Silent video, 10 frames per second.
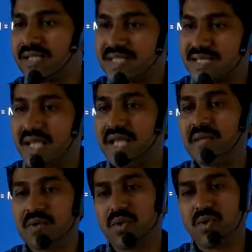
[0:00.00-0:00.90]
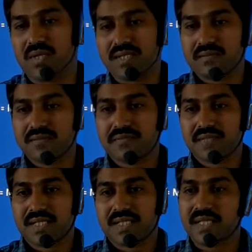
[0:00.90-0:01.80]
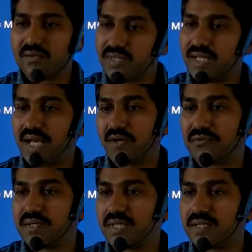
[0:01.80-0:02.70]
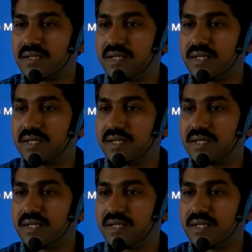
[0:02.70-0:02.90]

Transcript: the same role here we have for